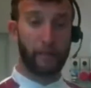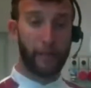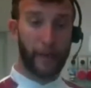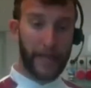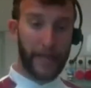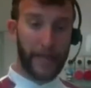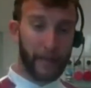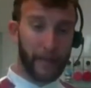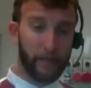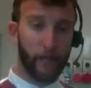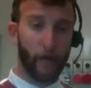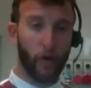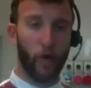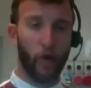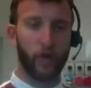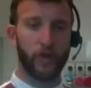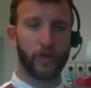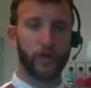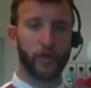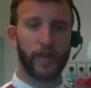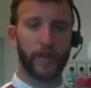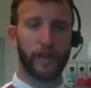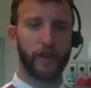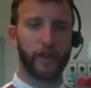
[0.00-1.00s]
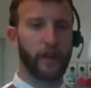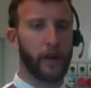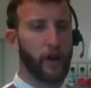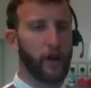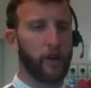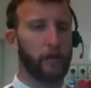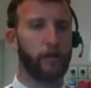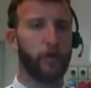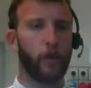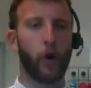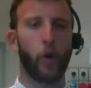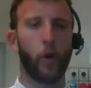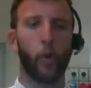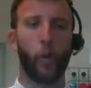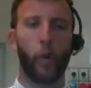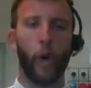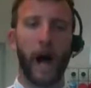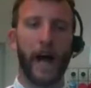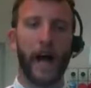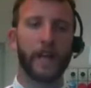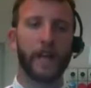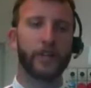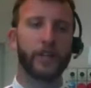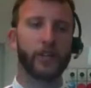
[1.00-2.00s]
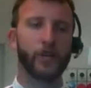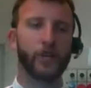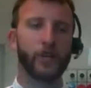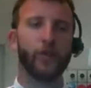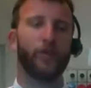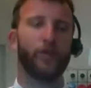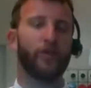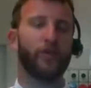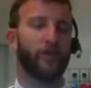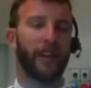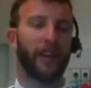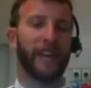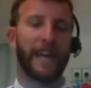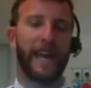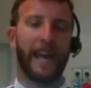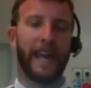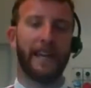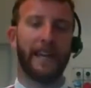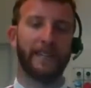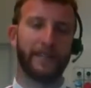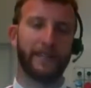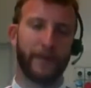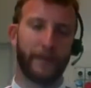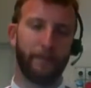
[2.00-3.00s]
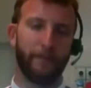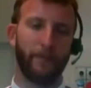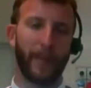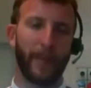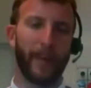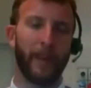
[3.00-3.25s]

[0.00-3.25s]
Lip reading: being frozen for 1, 2, 3 days.